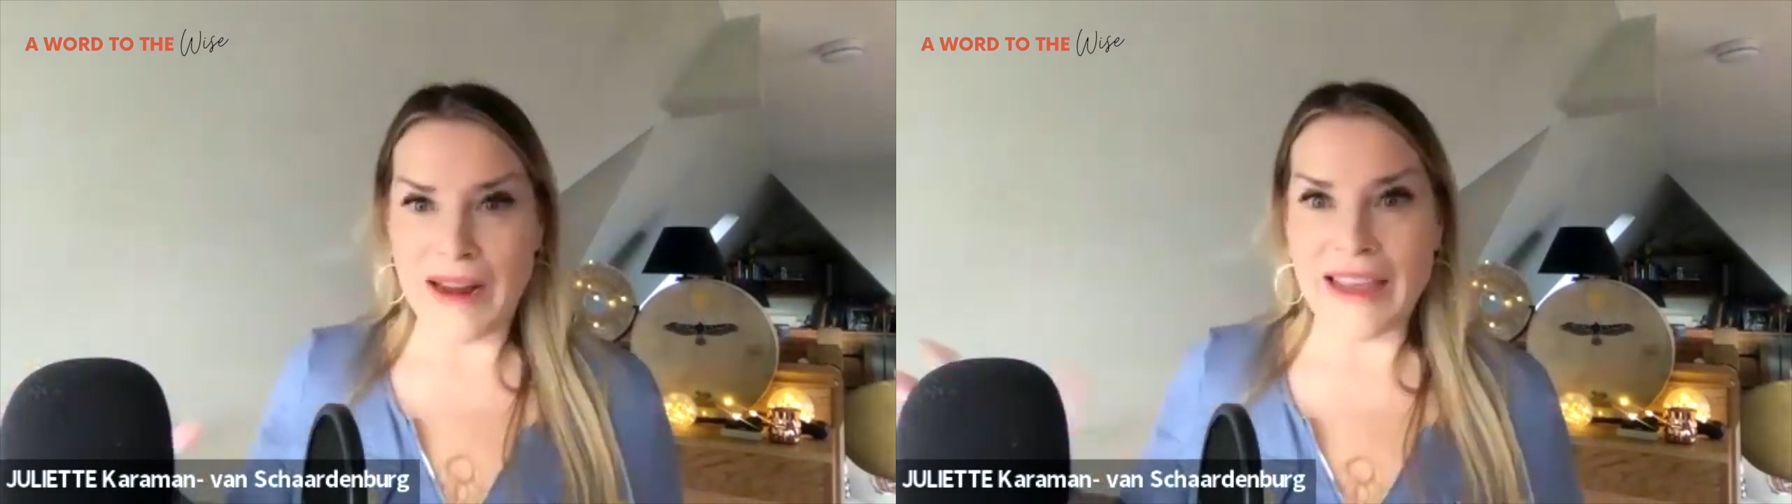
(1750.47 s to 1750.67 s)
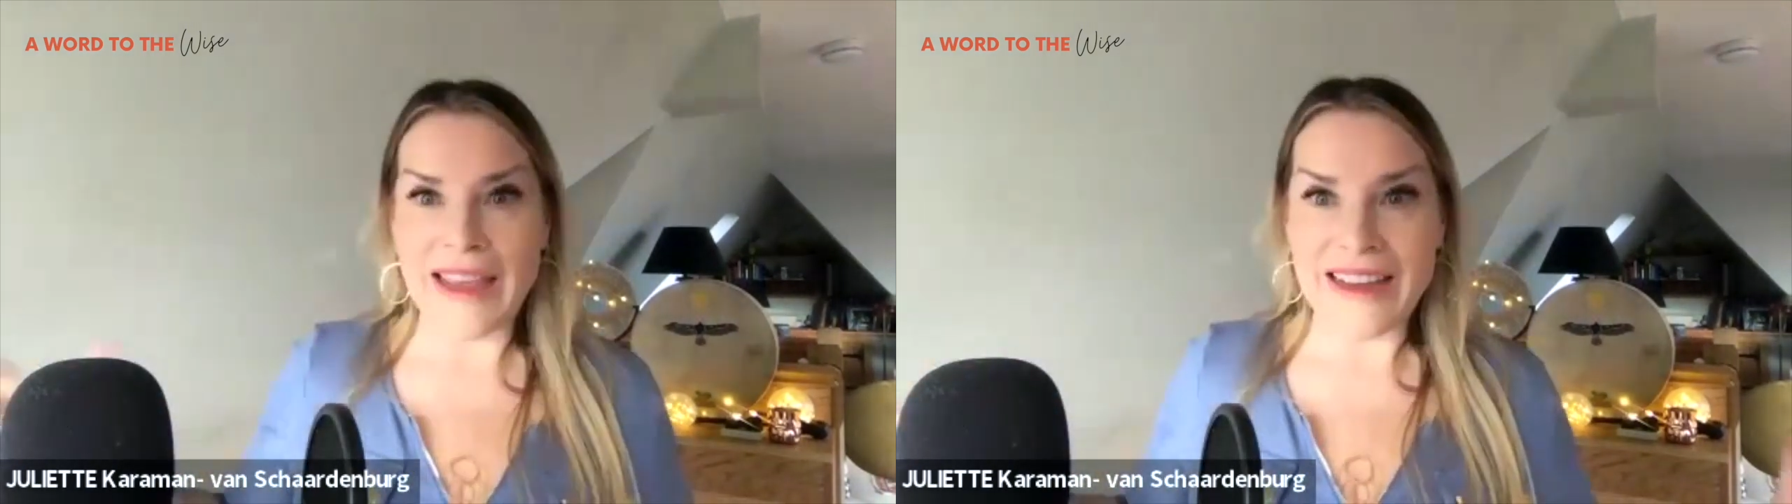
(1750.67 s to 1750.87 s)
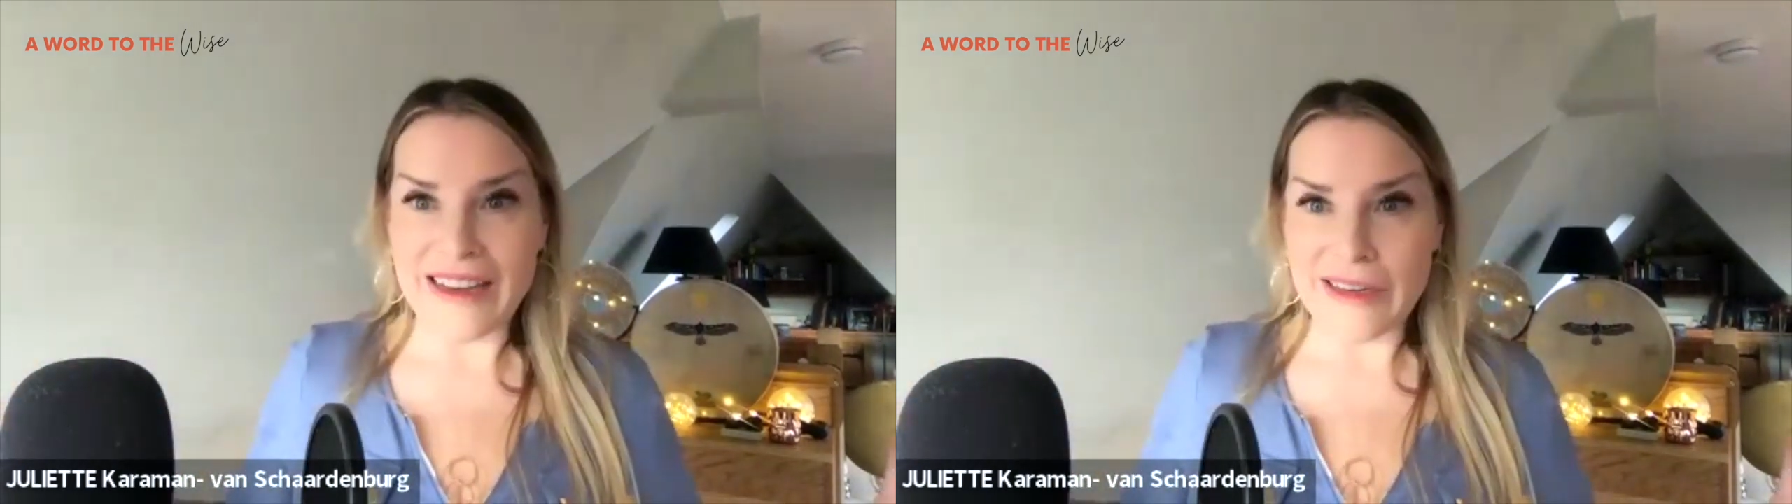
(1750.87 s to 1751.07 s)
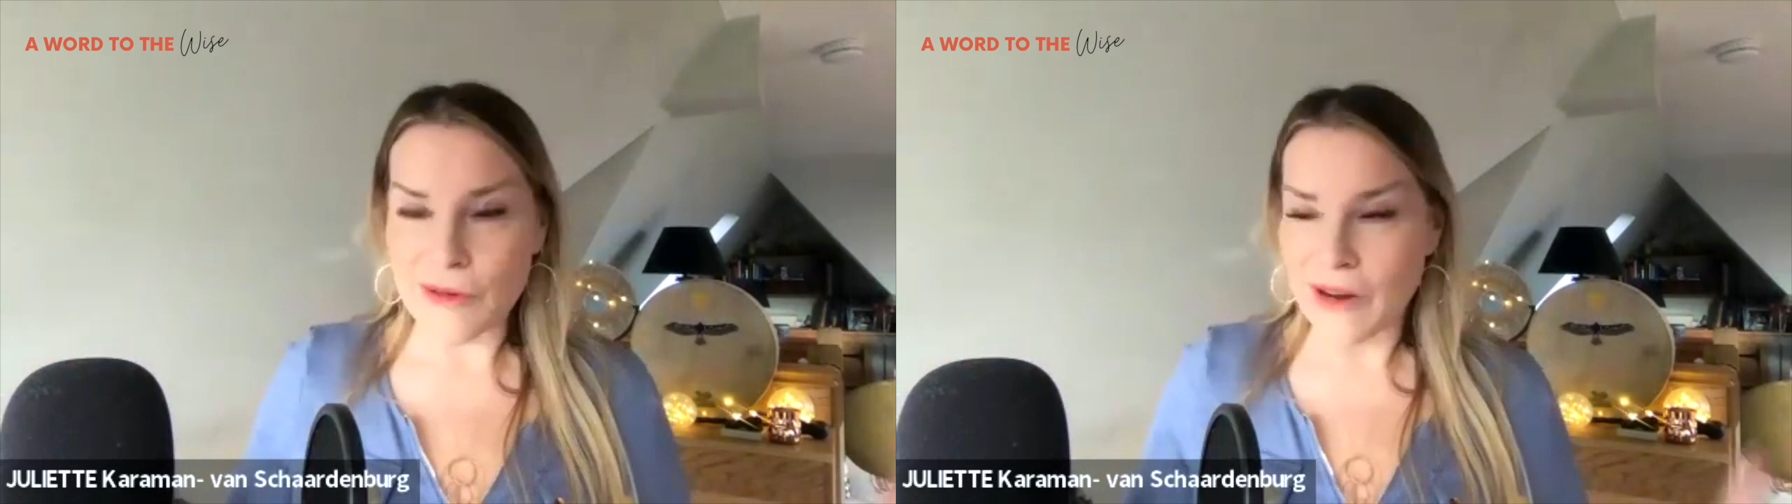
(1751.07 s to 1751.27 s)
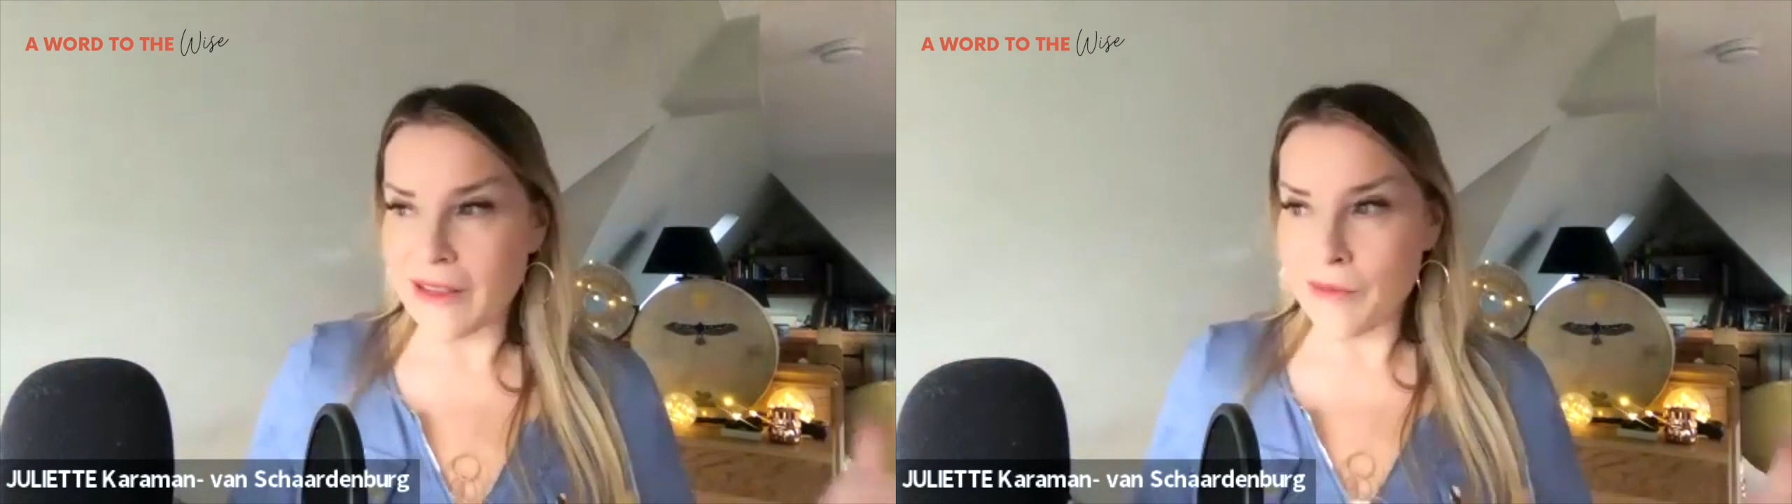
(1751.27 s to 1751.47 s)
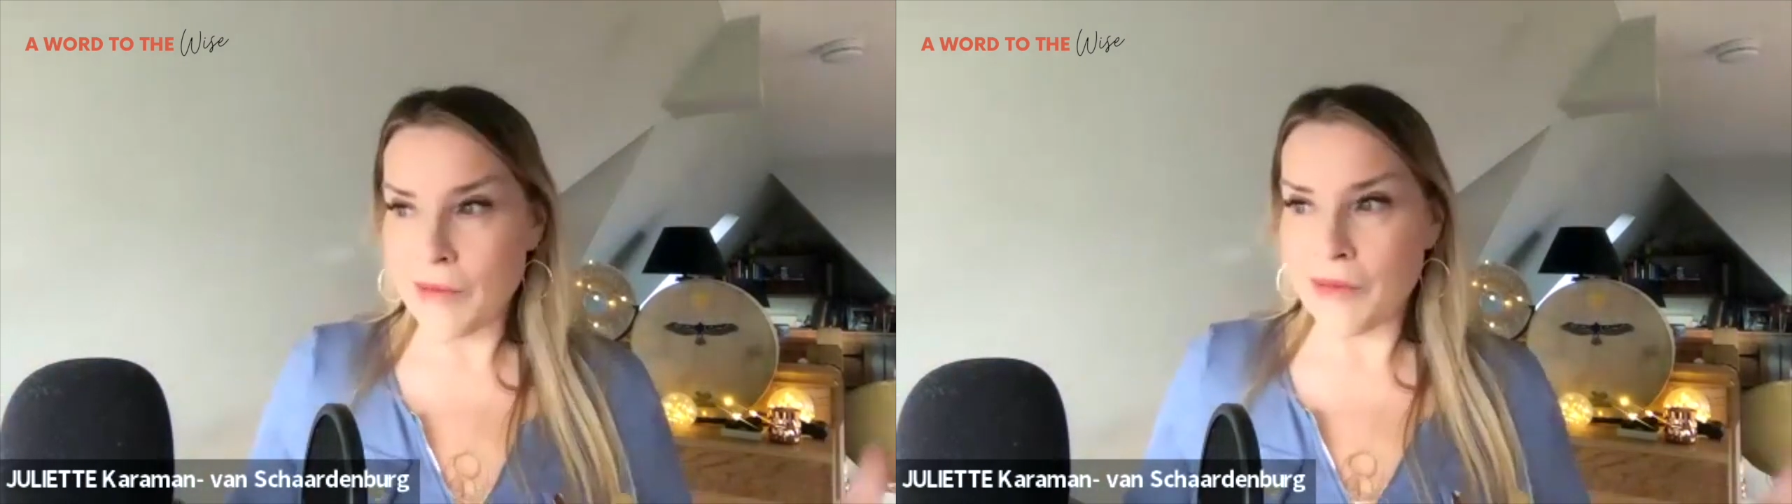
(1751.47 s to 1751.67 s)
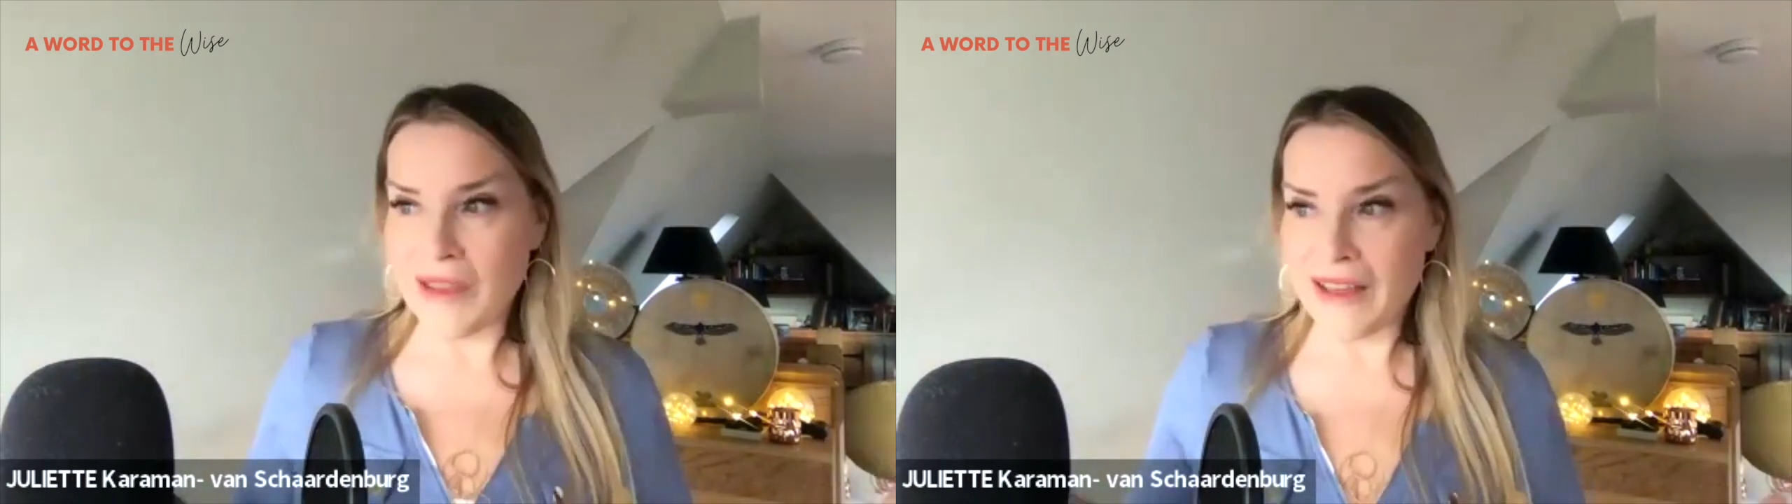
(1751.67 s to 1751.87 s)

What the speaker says: kinkies, right? The people that